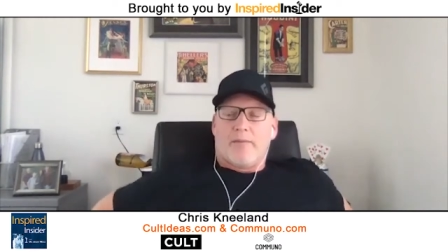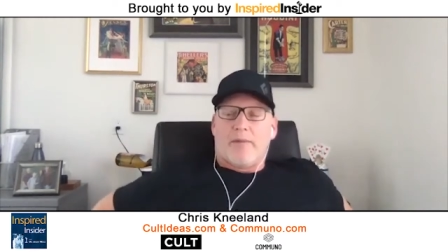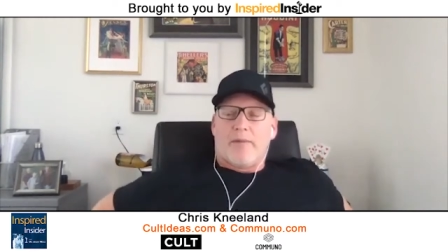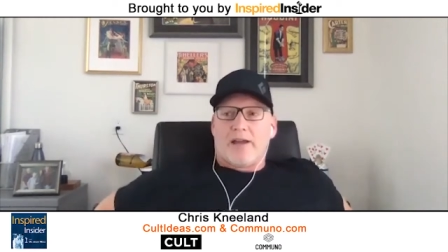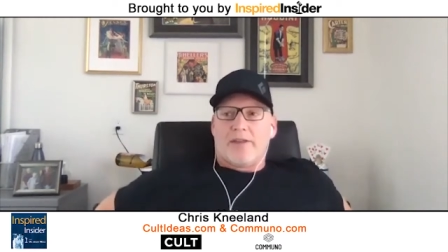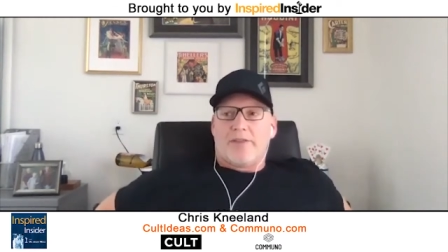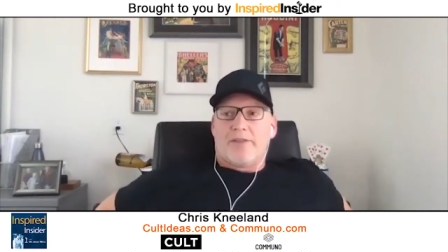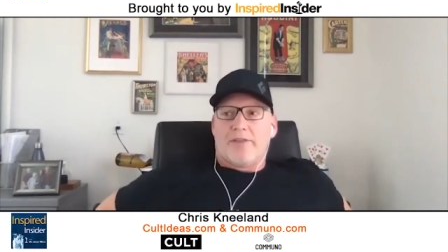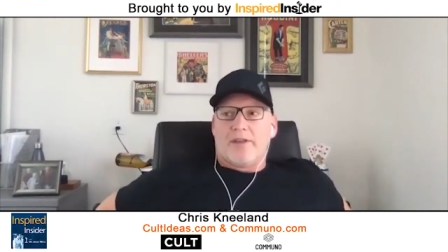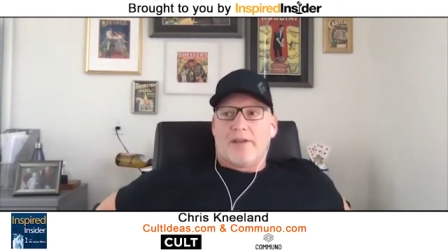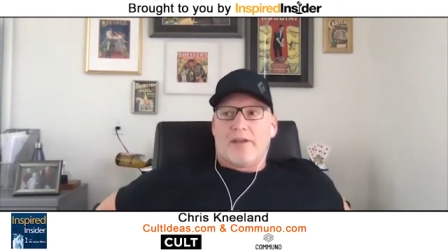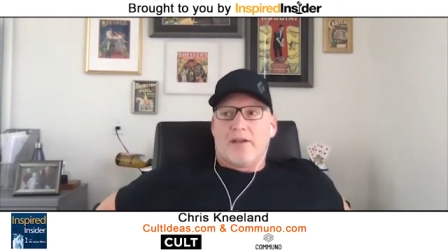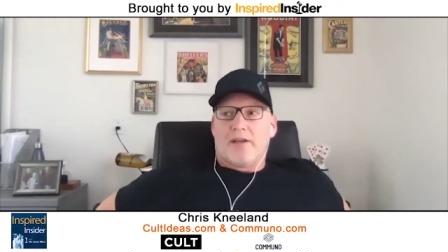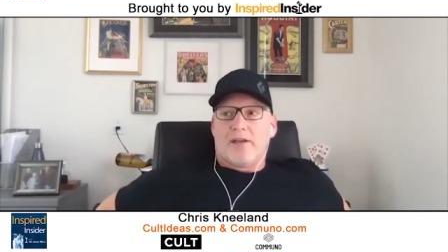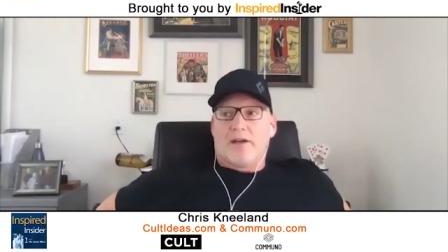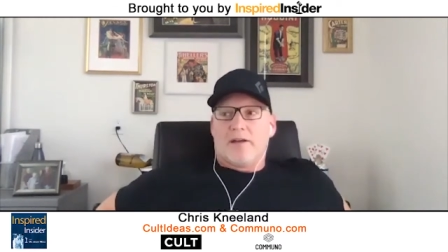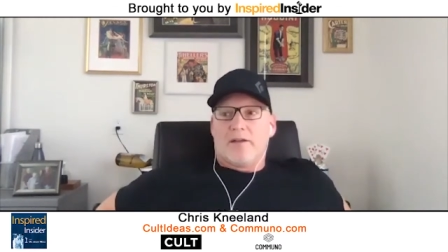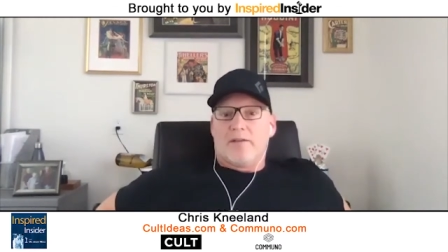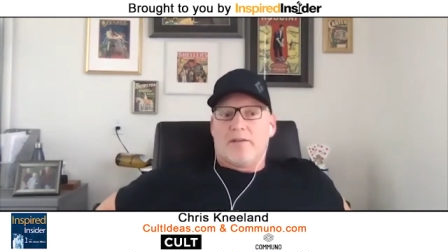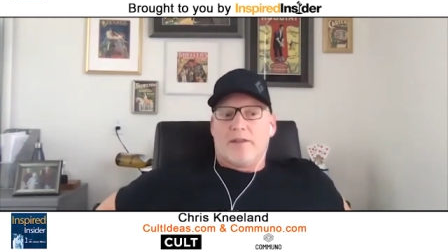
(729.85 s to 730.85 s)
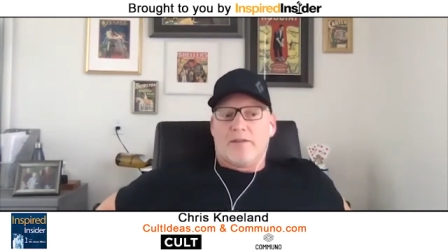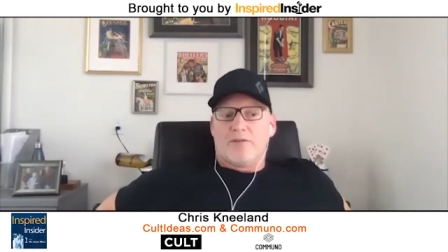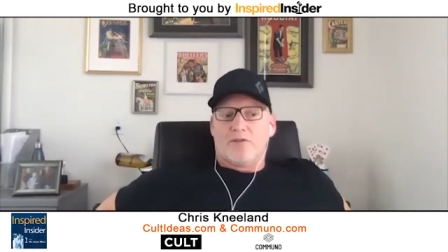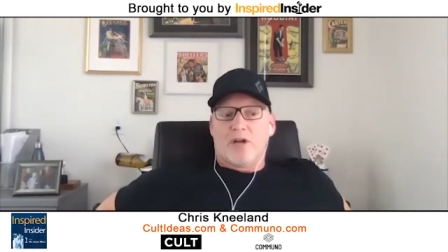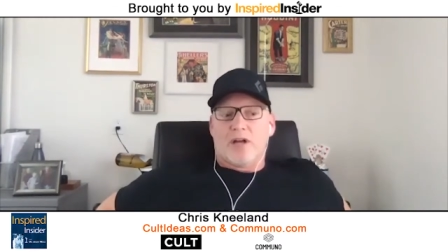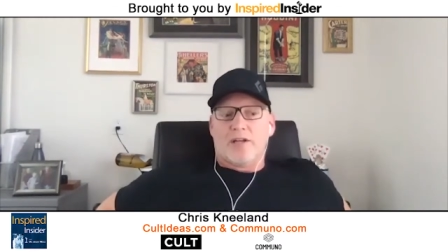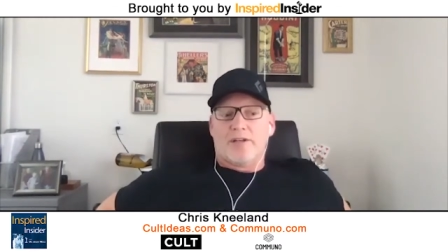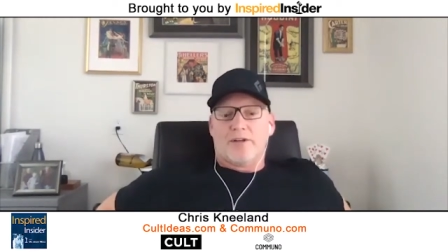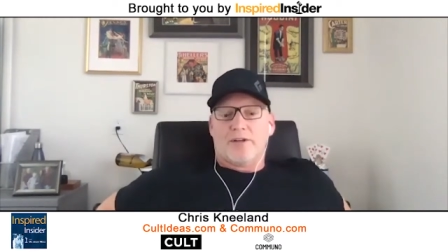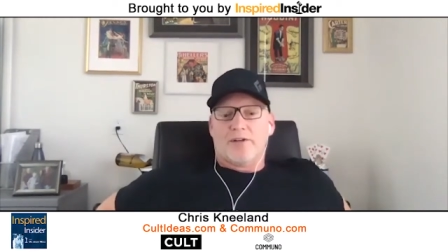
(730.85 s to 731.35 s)
I think that
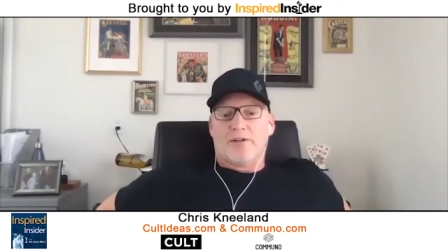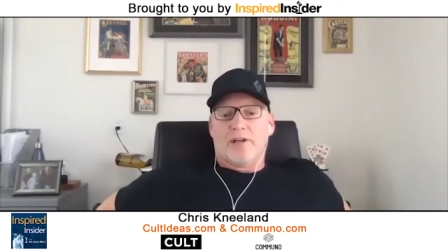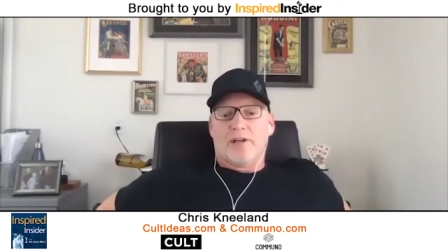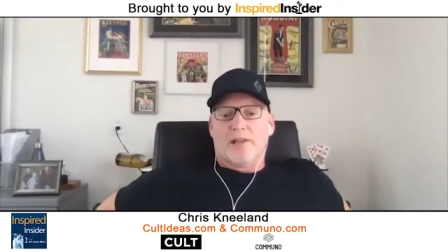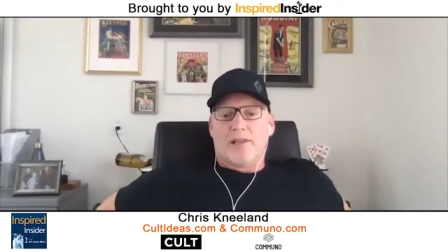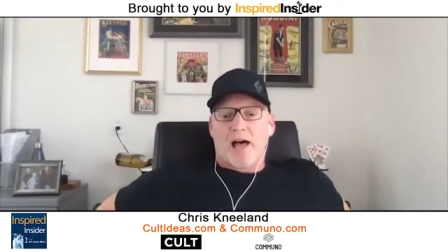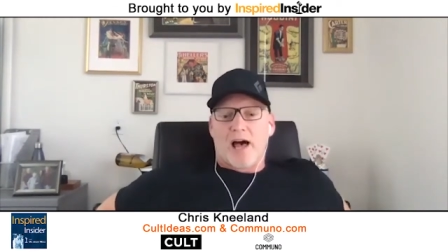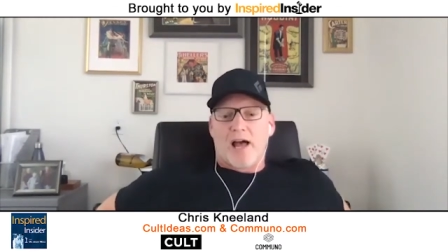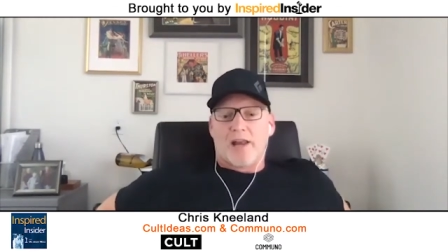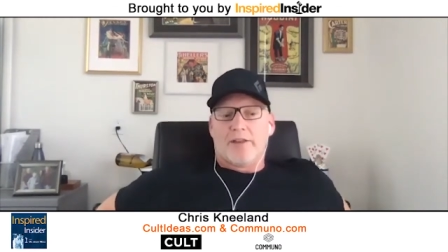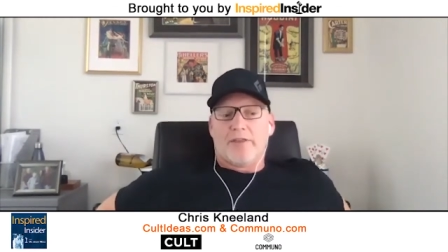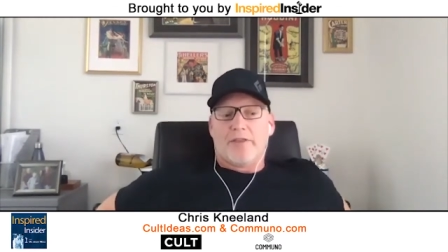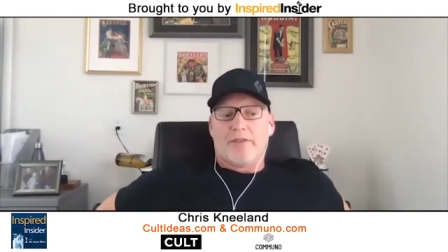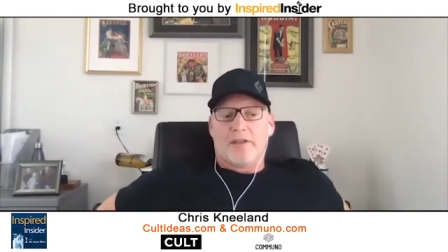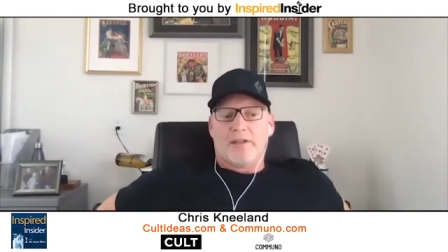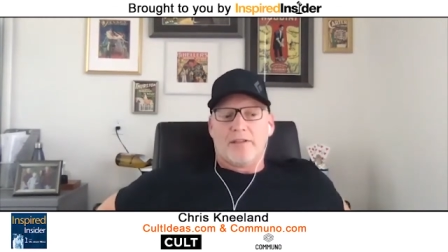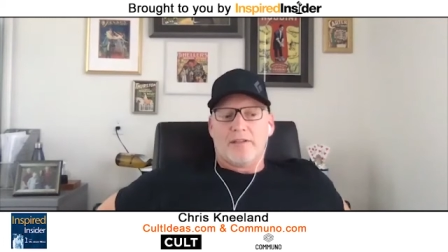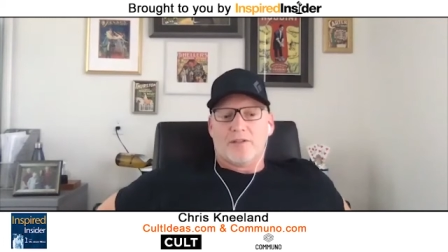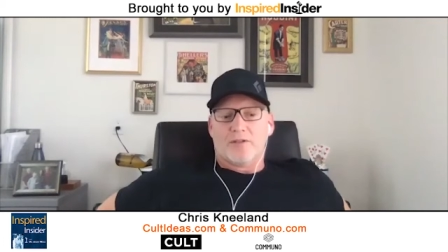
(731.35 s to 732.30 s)
John Deere did a lot of things